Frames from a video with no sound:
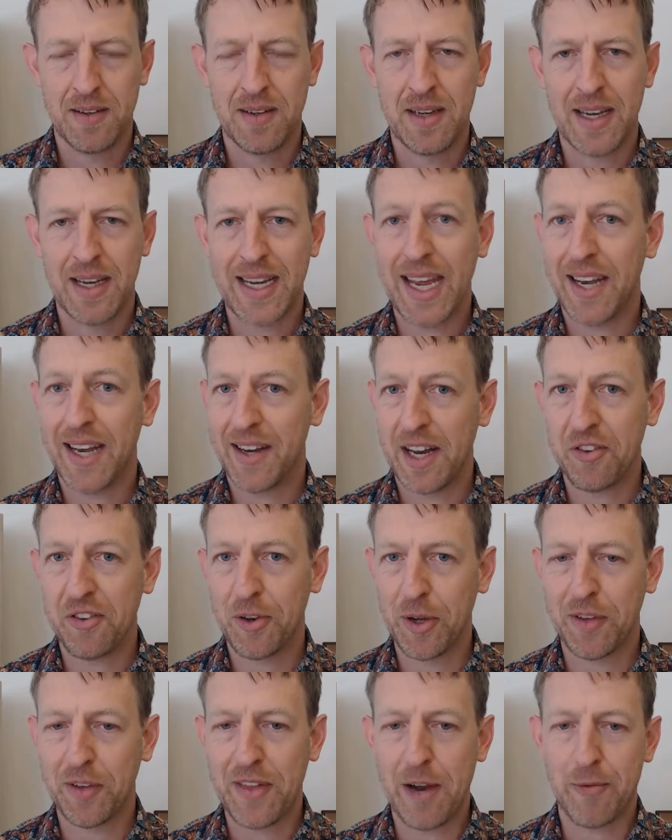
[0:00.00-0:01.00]
Again, let's
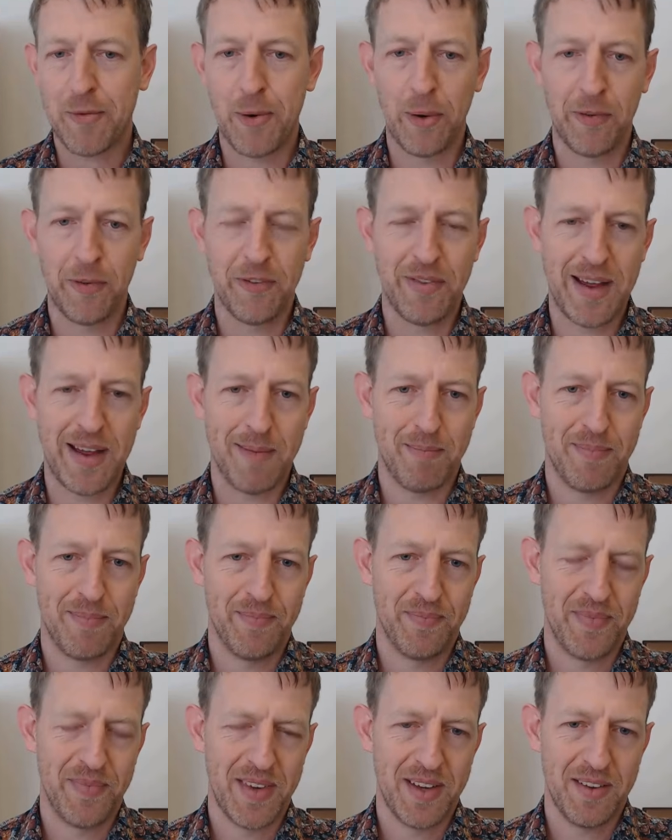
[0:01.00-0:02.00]
look at that rule of thumb.
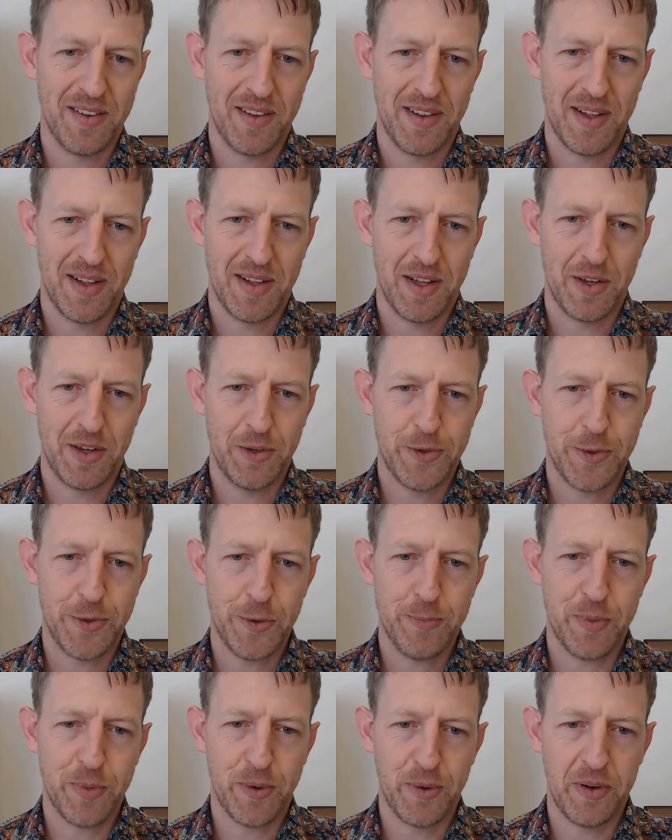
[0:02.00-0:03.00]
Two
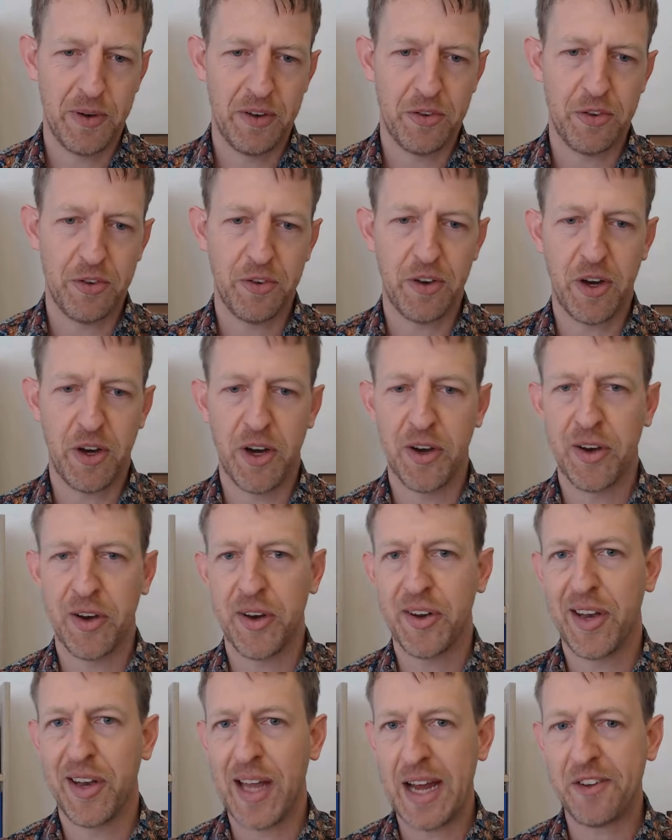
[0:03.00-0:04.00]
pawns on
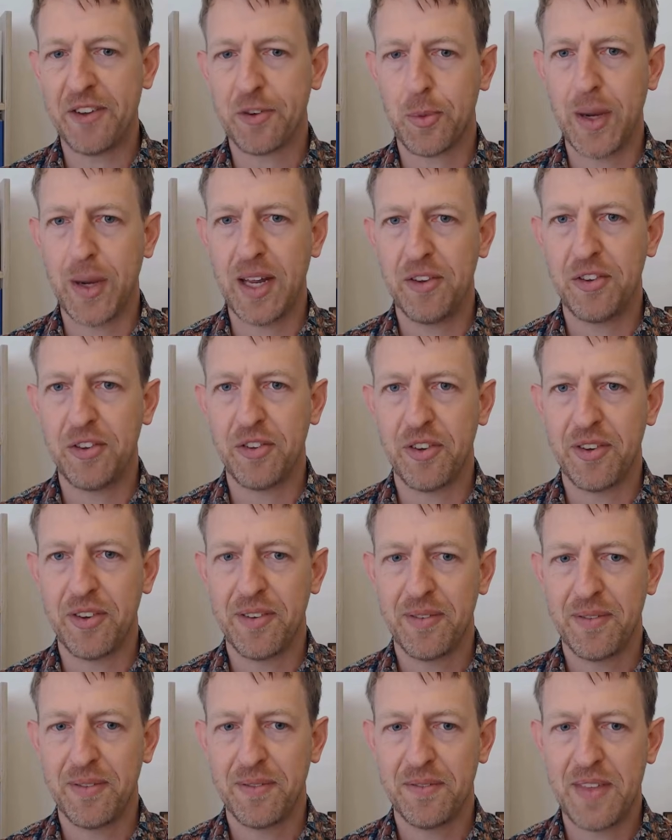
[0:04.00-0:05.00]
light squares,
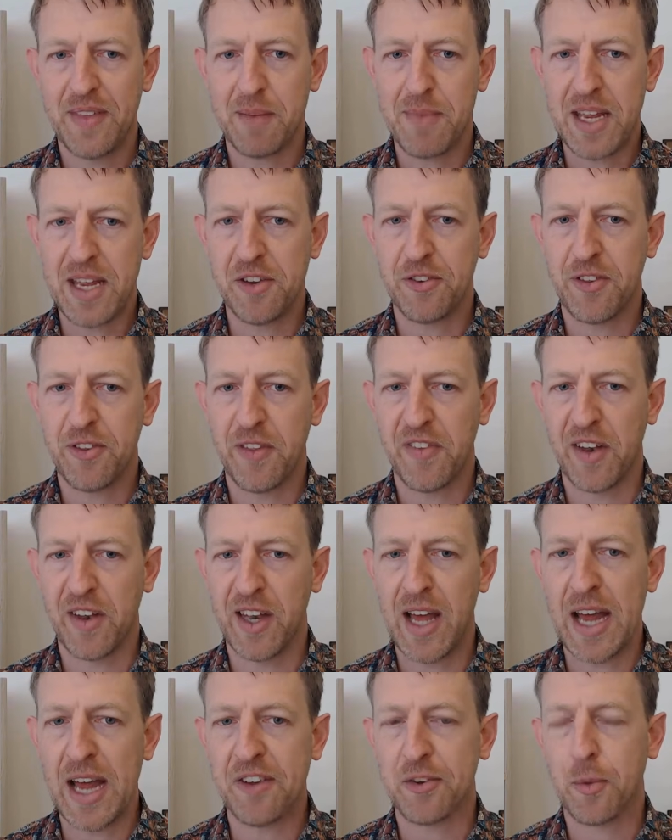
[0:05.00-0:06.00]
that means that the
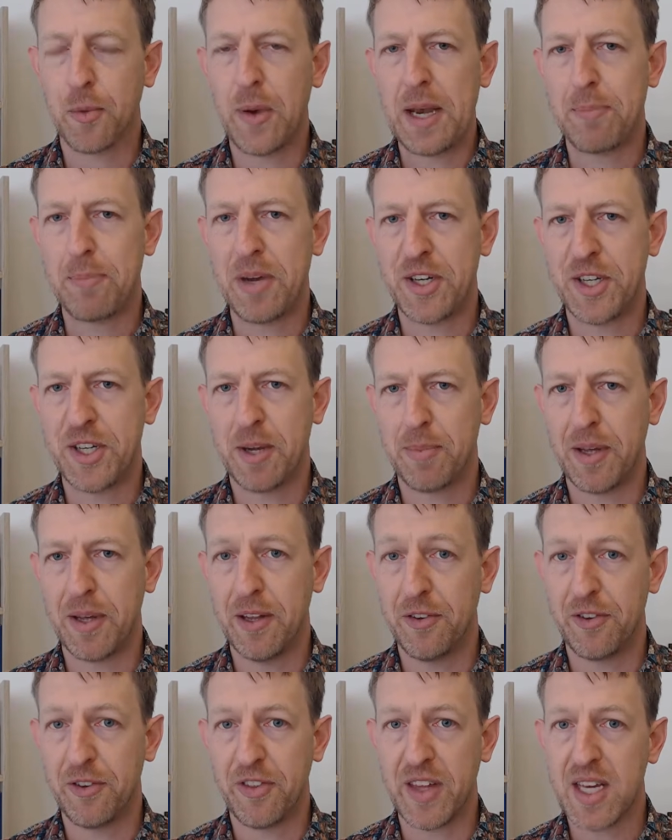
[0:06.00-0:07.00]
light squared bishop
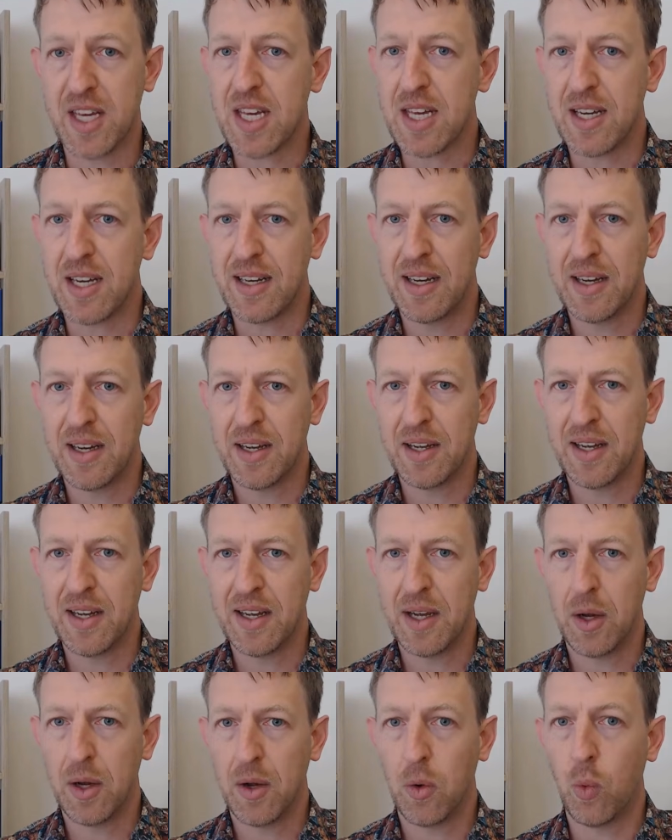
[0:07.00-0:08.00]
is the
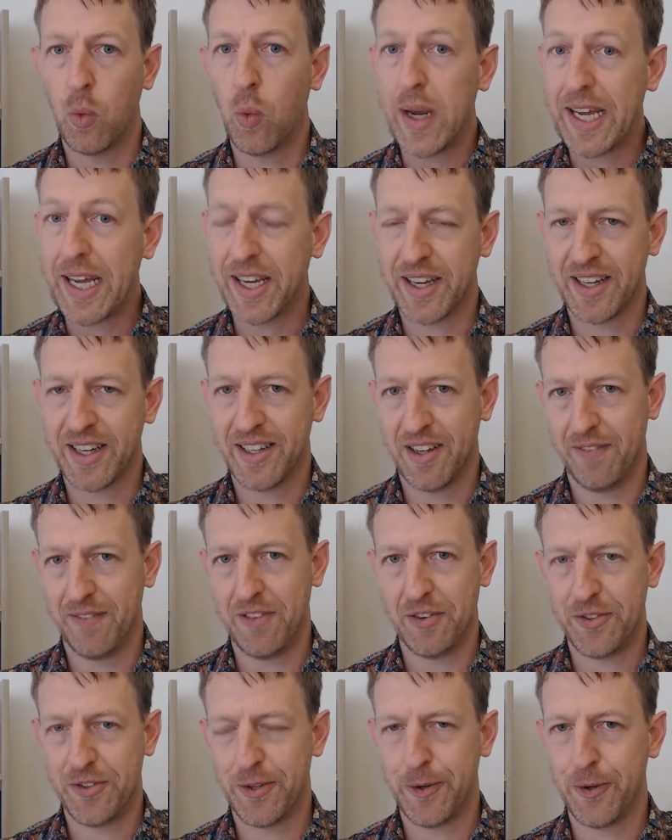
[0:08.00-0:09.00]
weaker of the
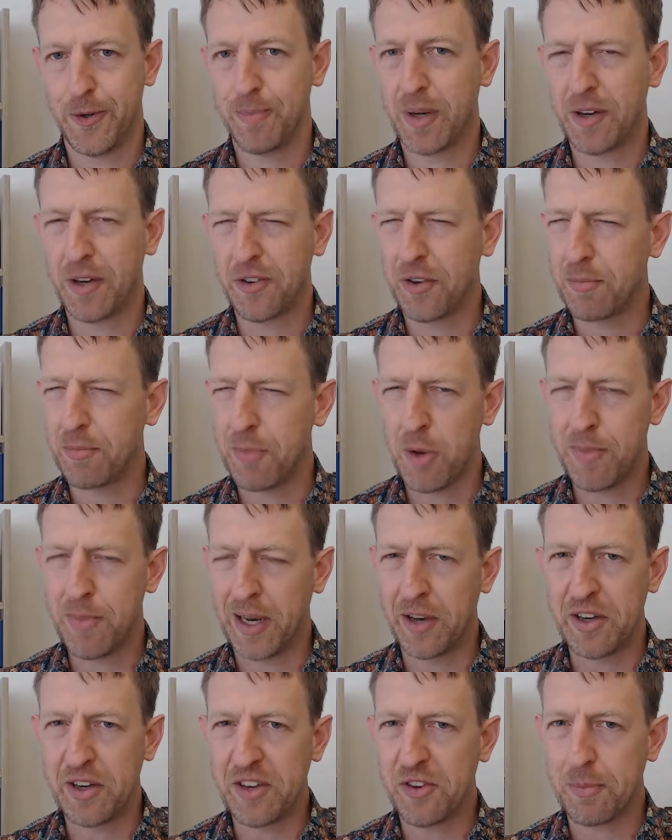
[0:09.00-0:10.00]
two, because its
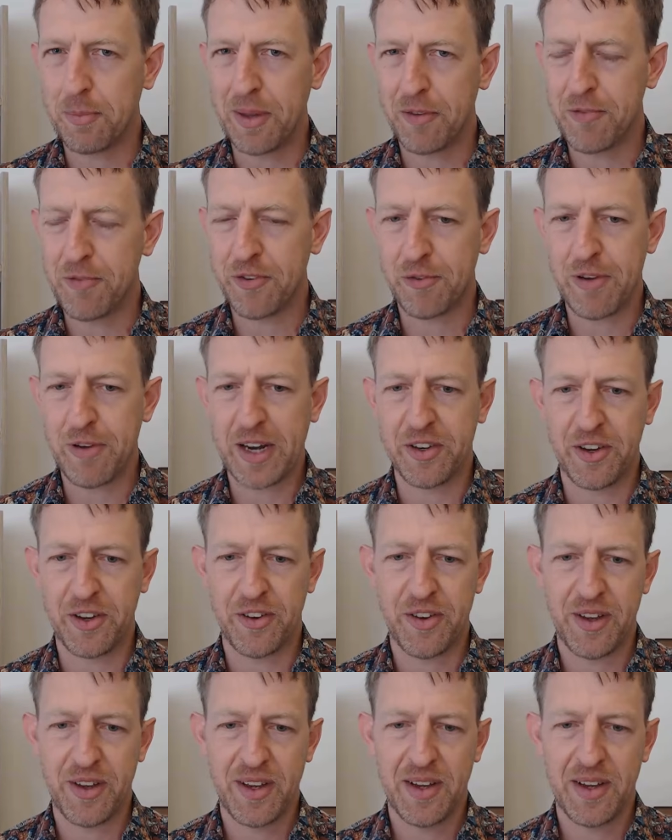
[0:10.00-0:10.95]
mobility is a bit restricted.